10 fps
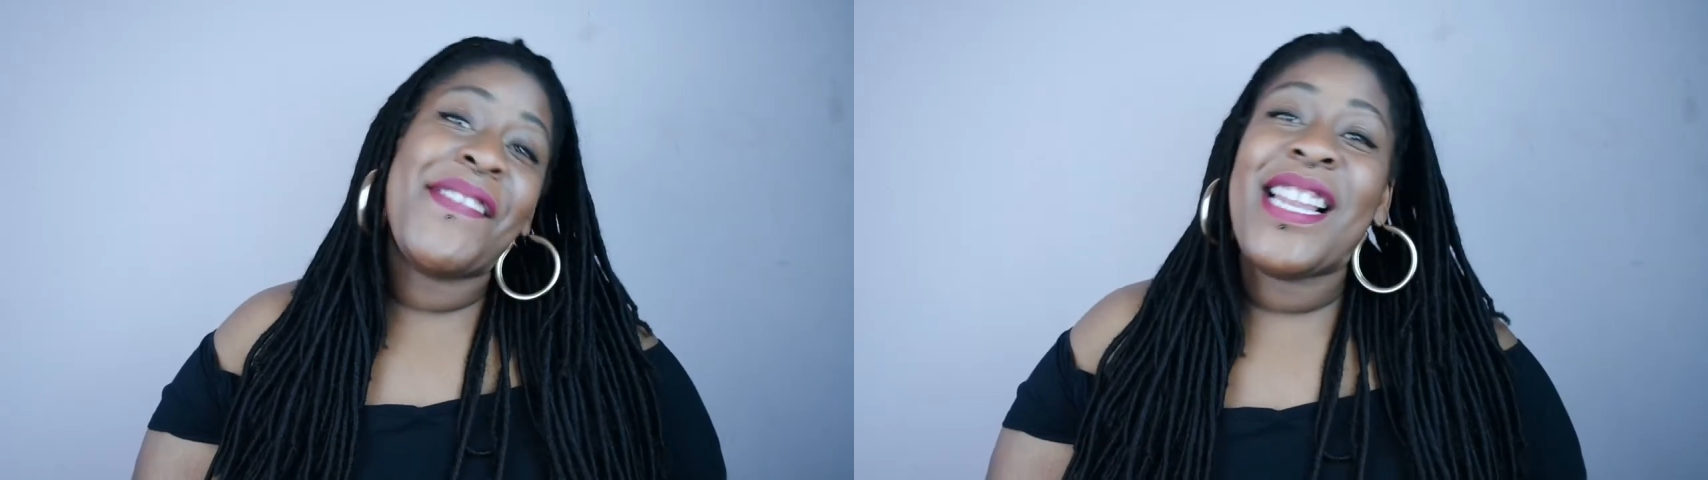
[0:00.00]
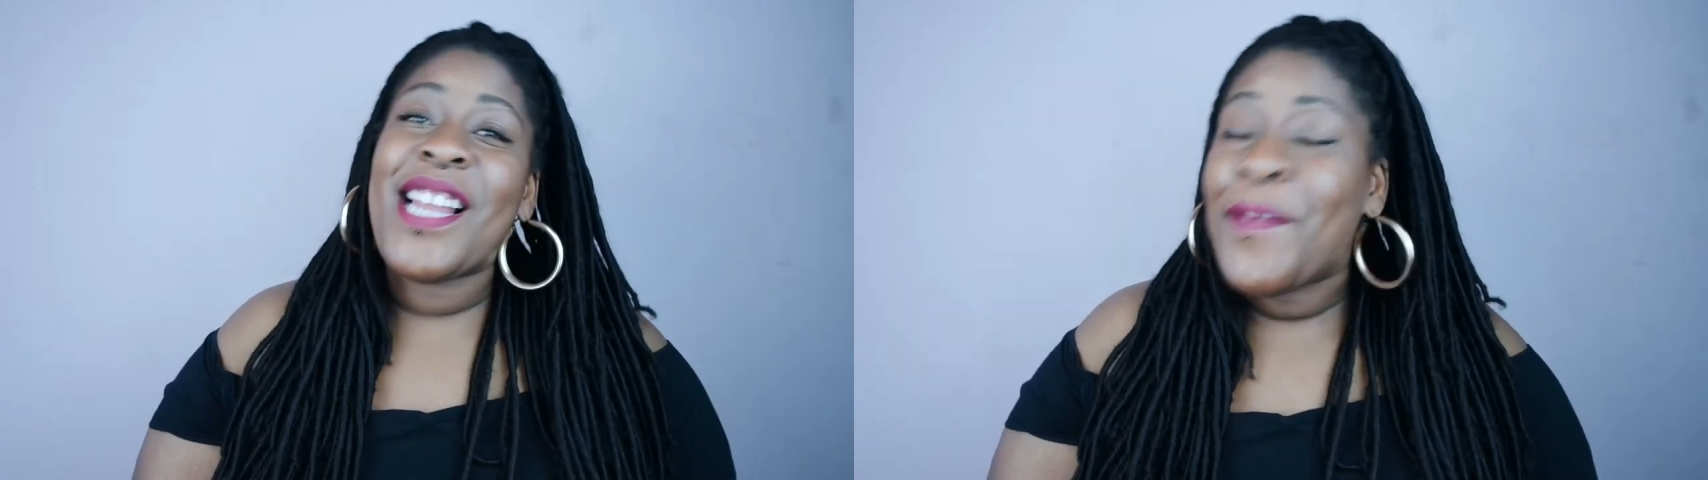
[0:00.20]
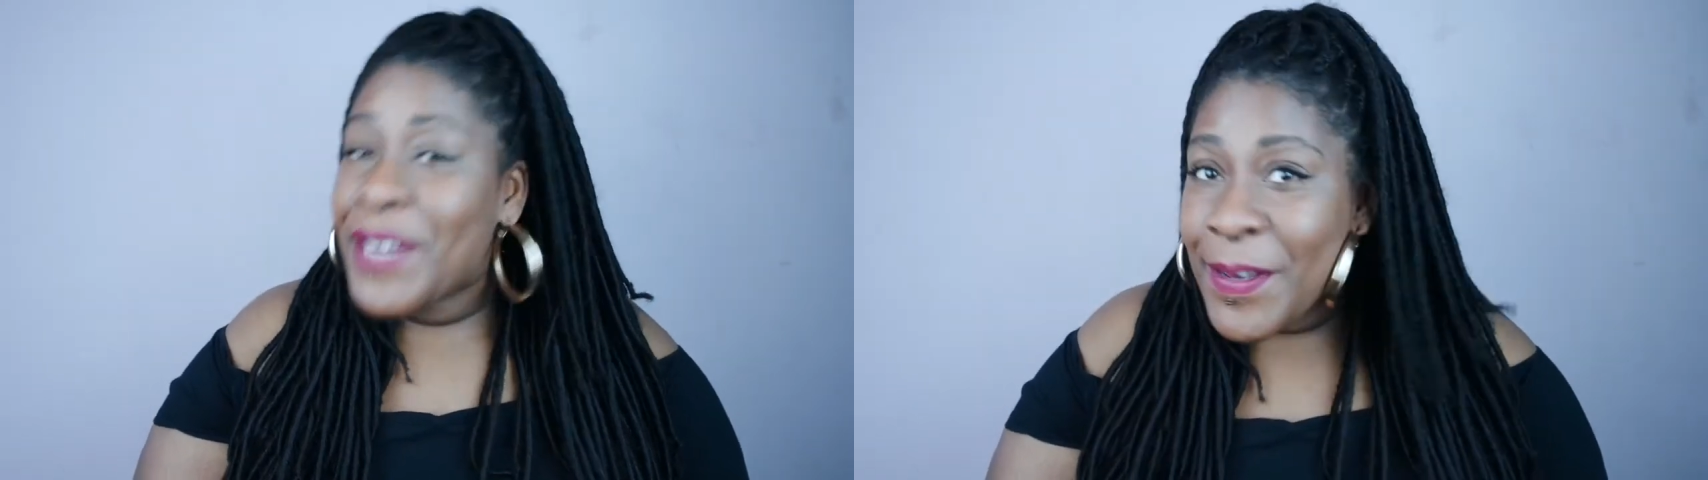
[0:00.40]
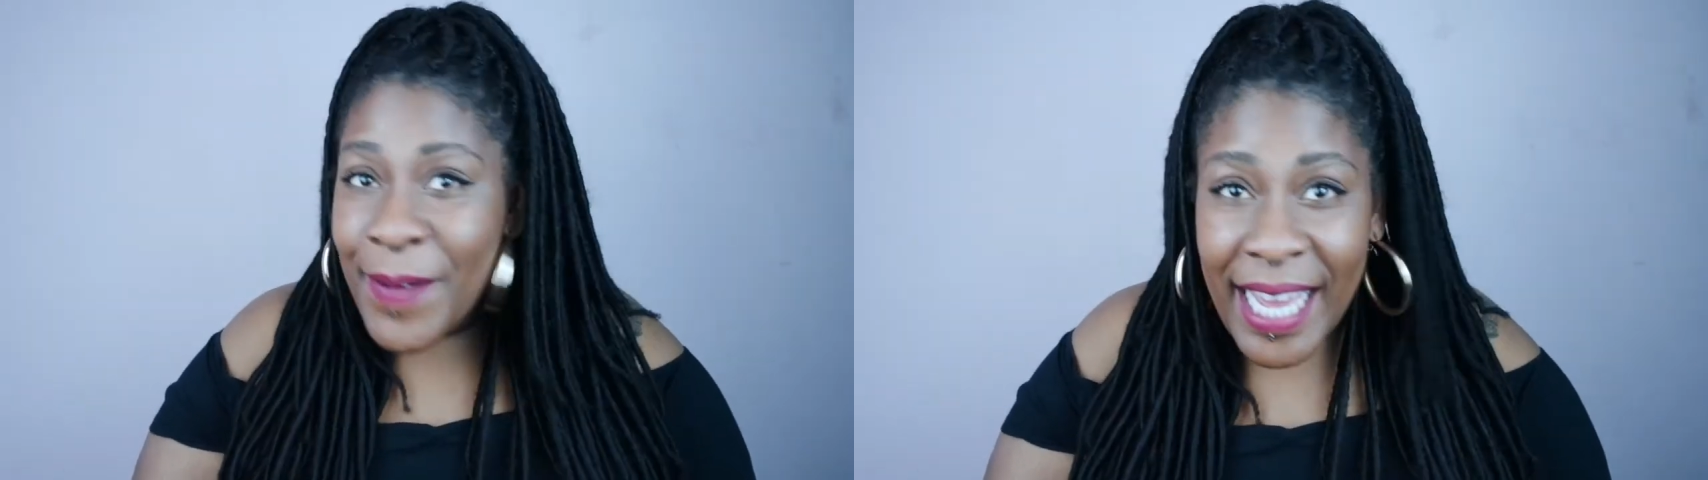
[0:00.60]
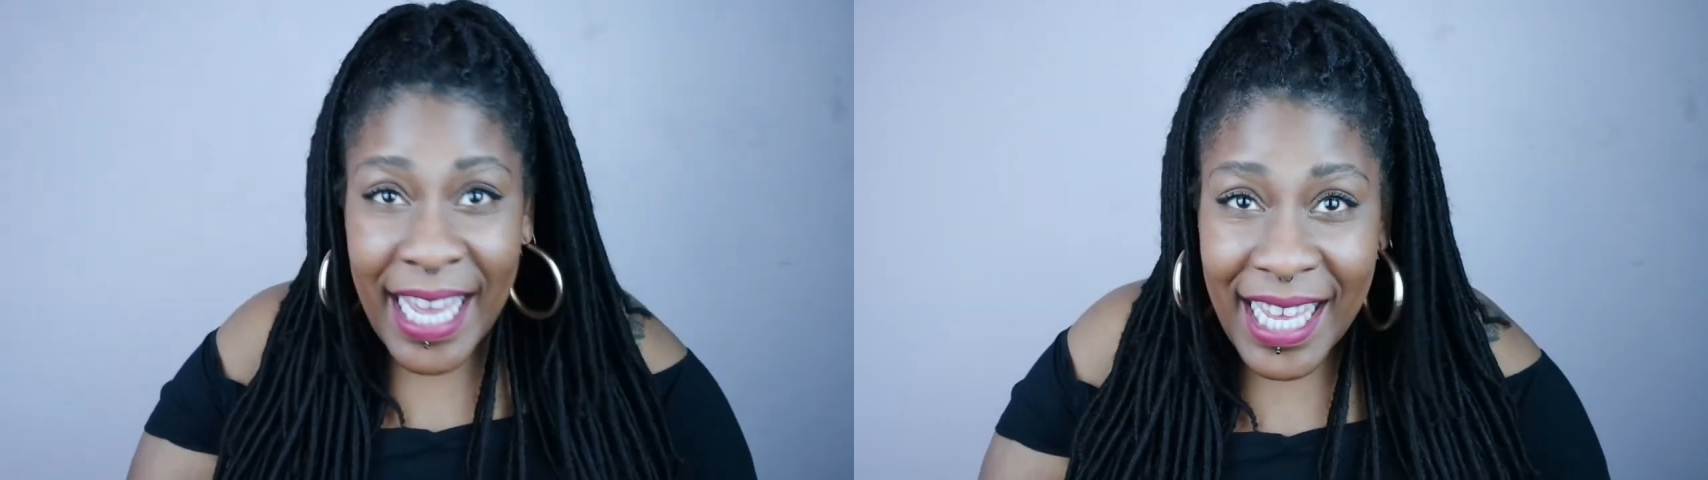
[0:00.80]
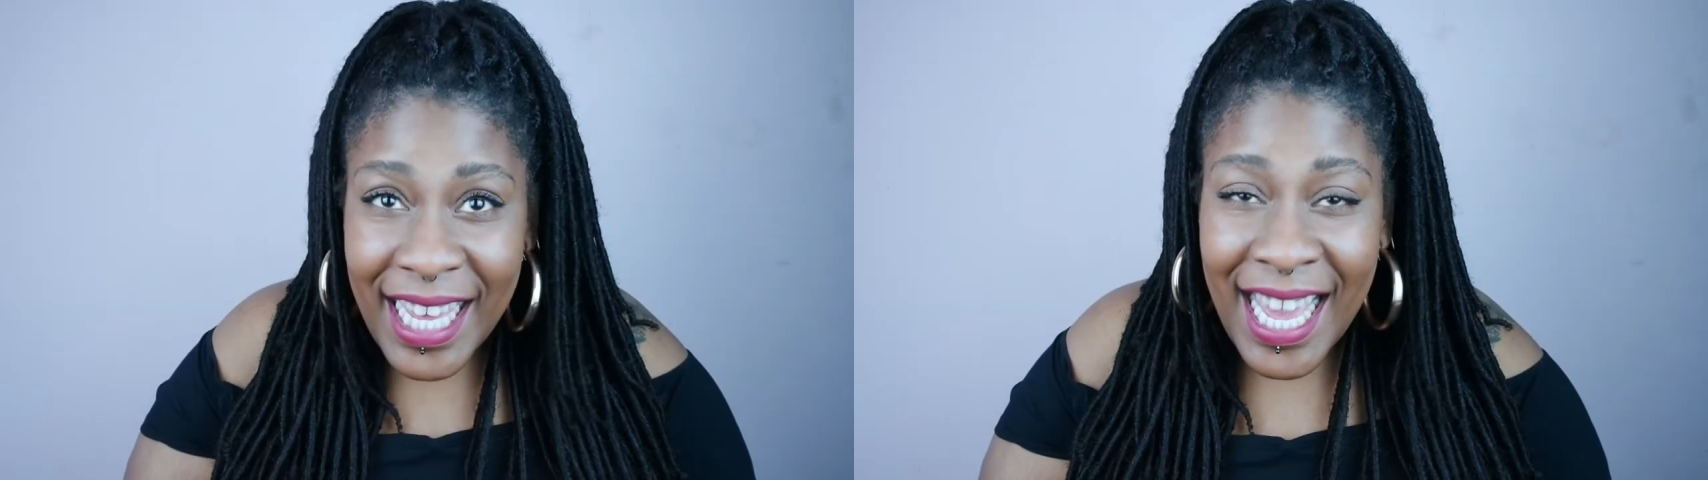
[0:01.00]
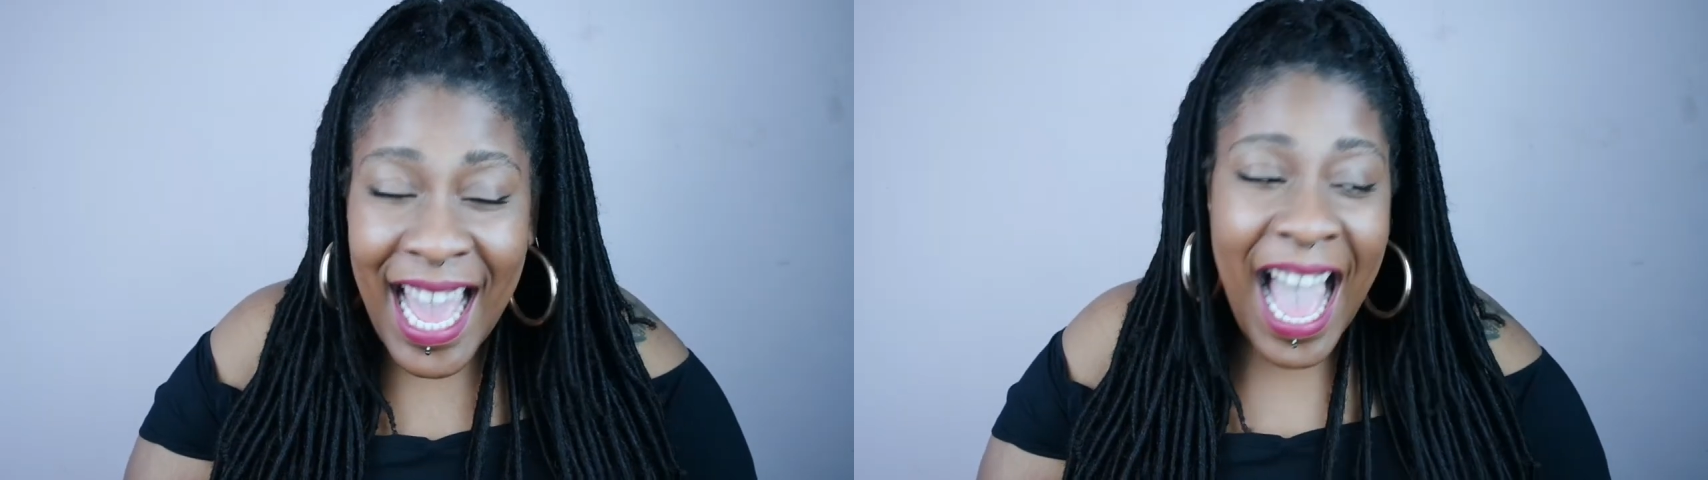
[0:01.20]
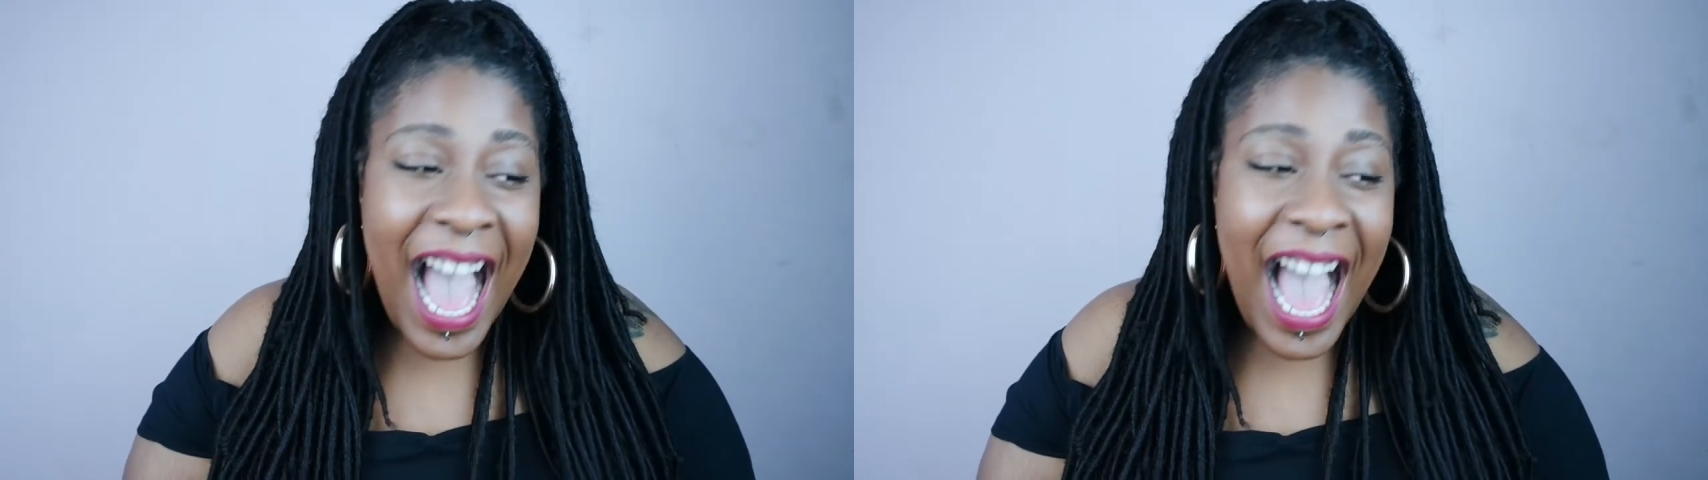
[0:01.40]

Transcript: a lovely week,